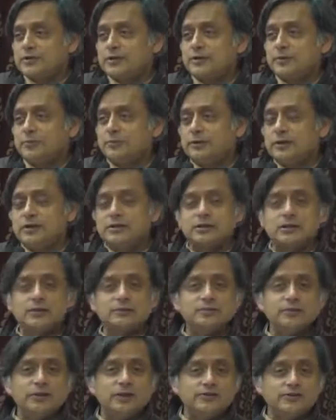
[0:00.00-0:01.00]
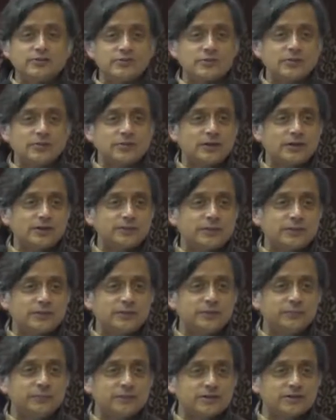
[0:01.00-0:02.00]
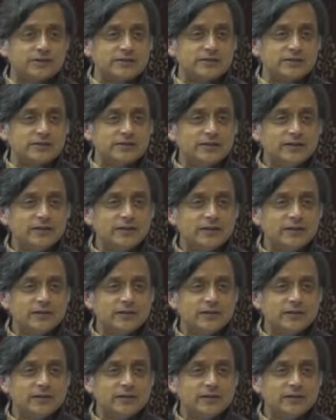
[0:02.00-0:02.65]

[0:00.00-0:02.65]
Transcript: in the political beliefs of the Samajwadi Party